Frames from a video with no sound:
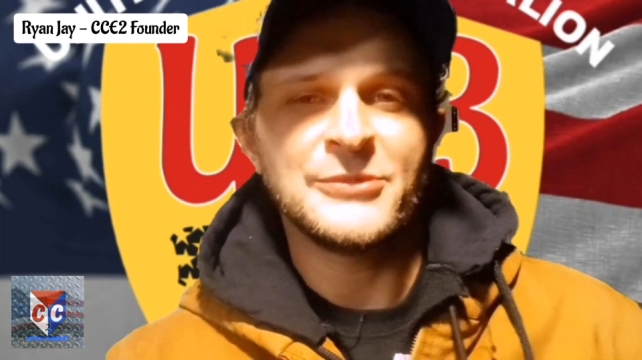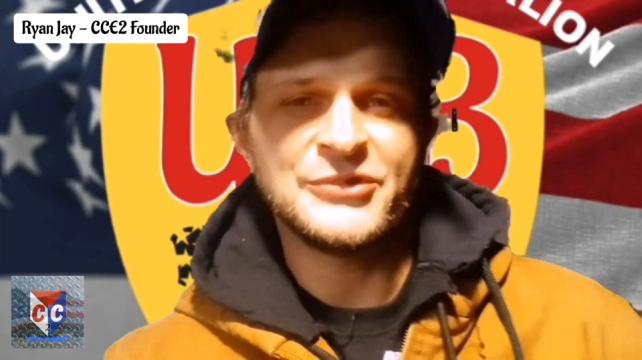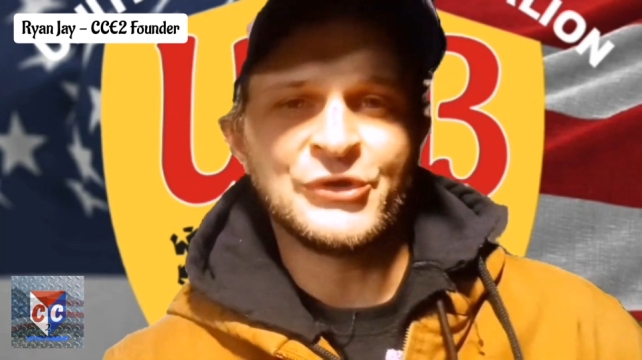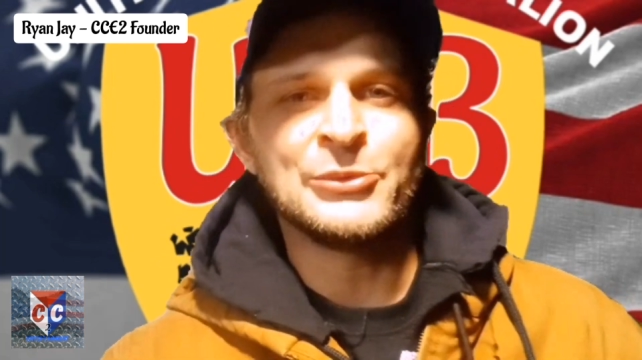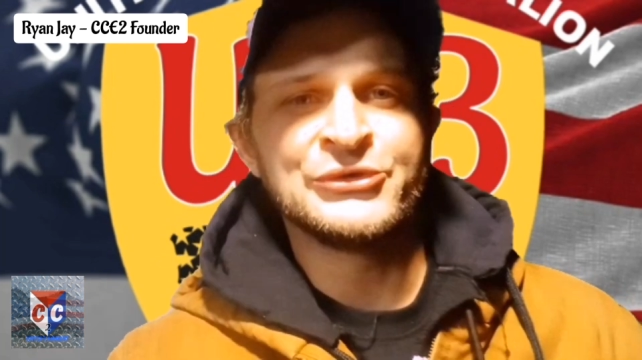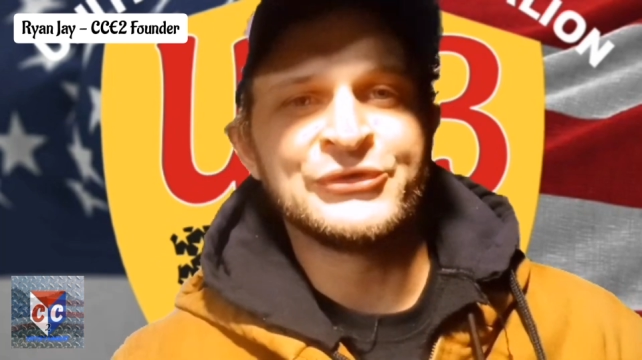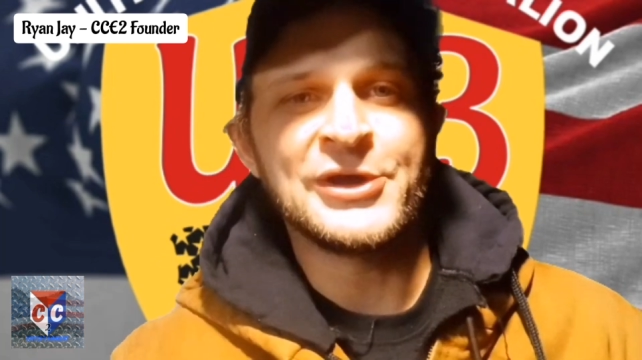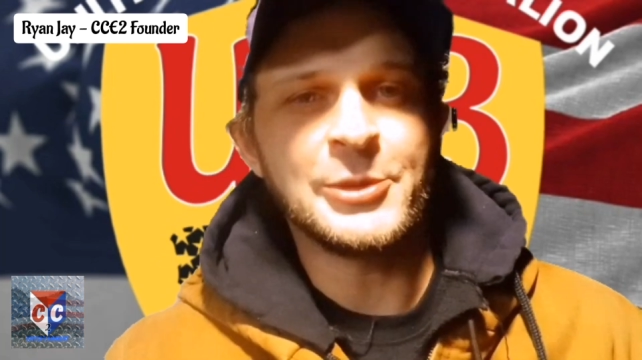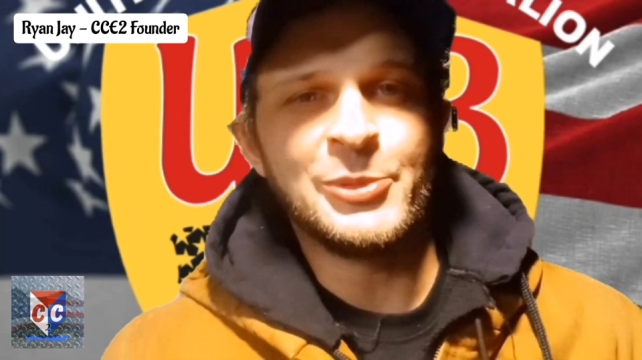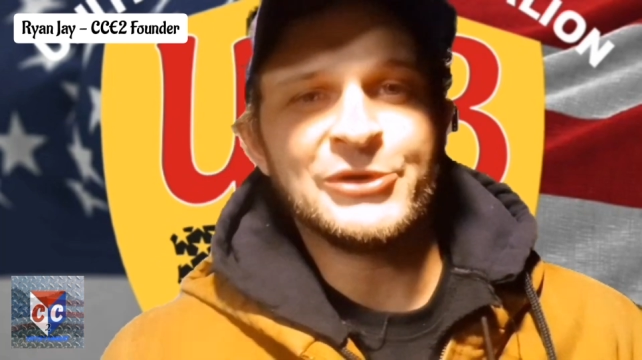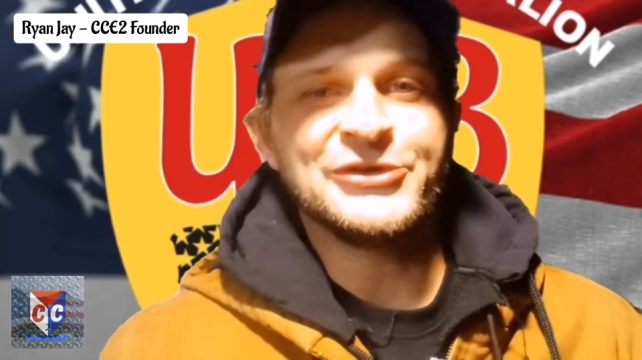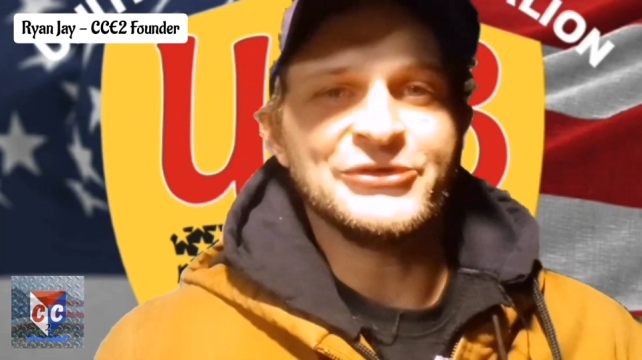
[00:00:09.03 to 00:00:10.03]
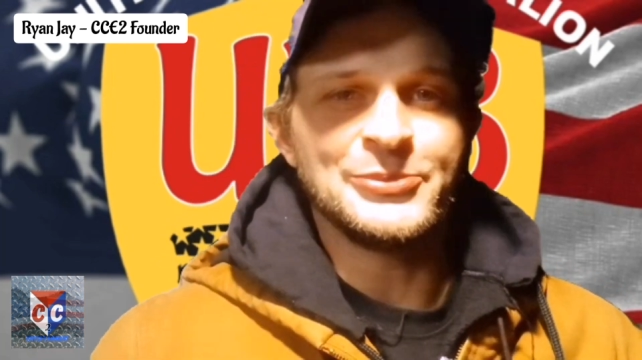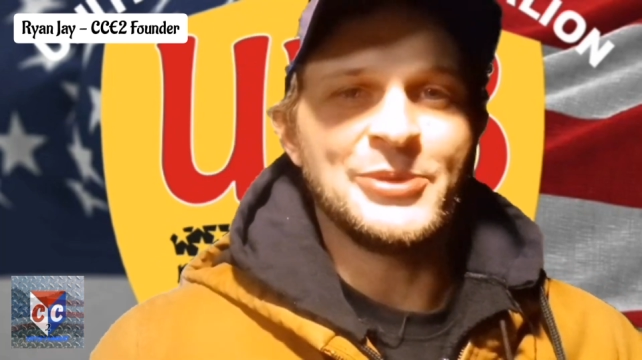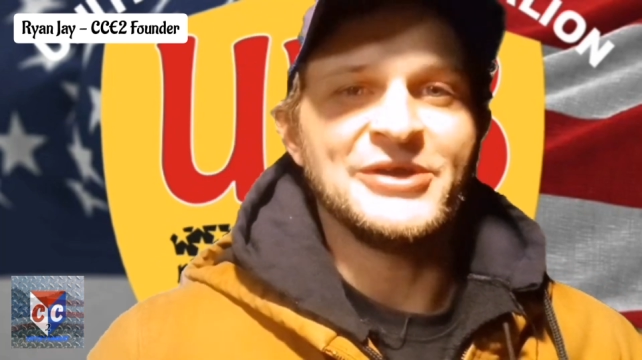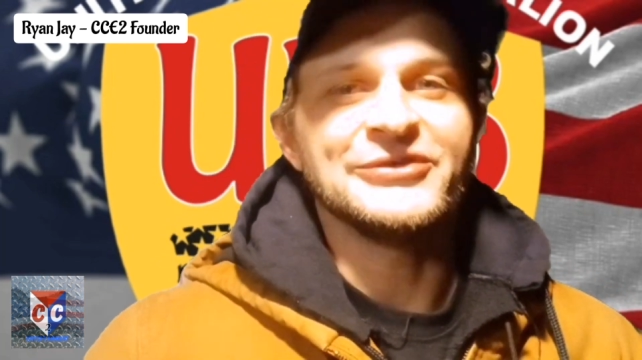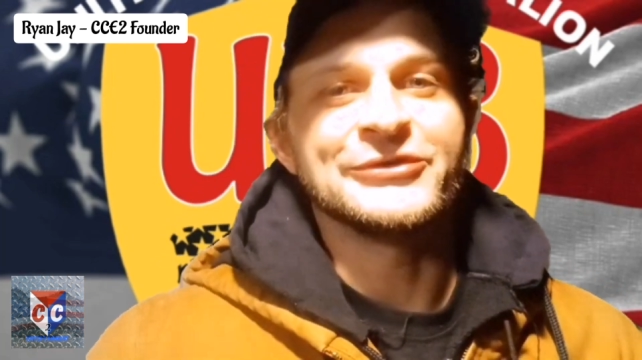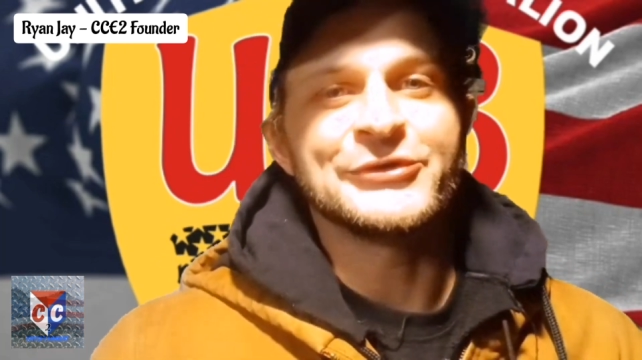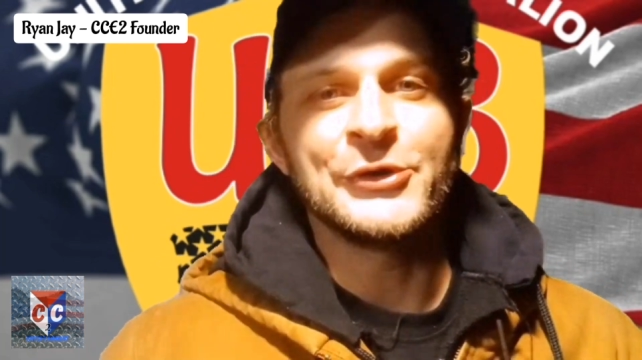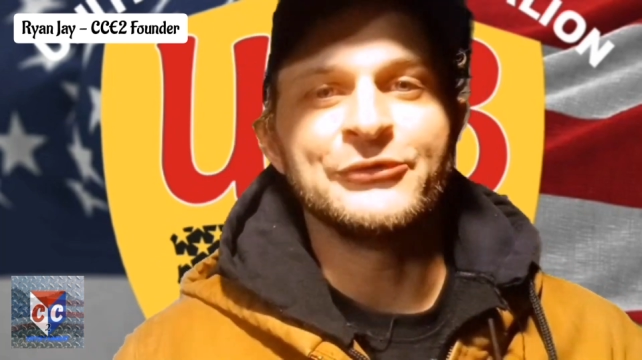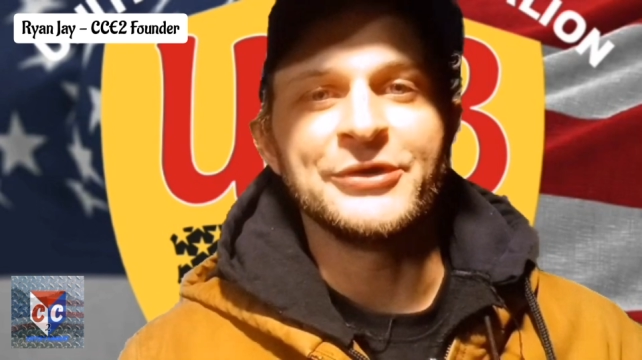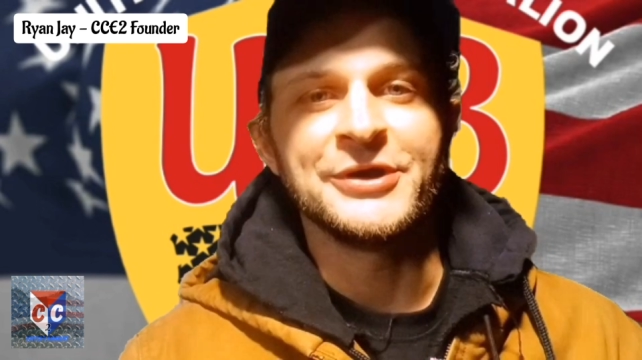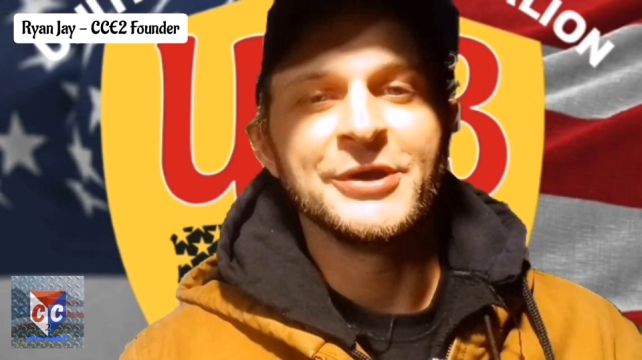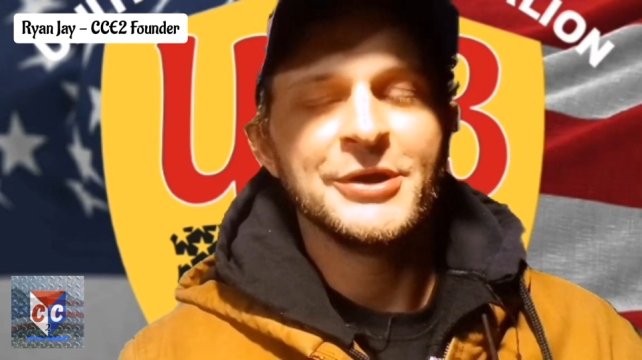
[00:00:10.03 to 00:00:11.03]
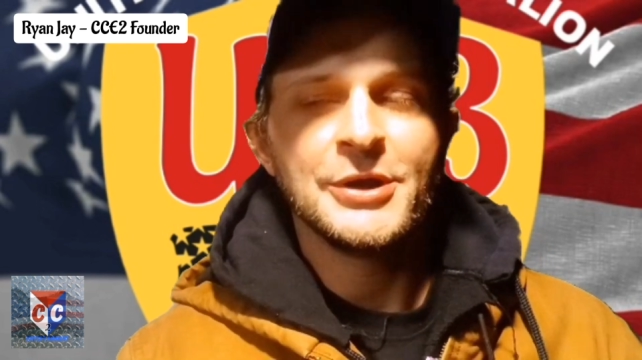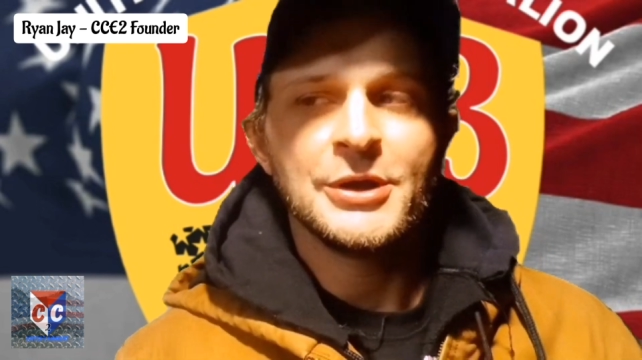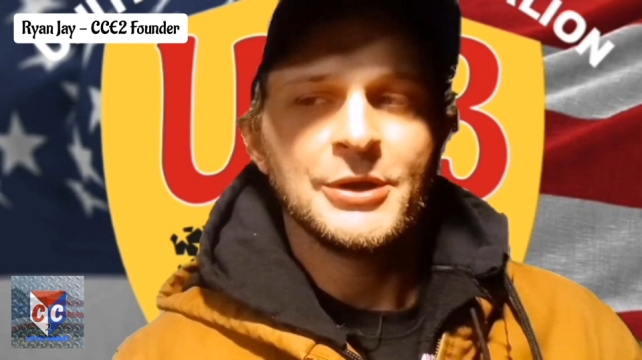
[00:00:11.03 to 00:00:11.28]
It's almost like a participation trophy.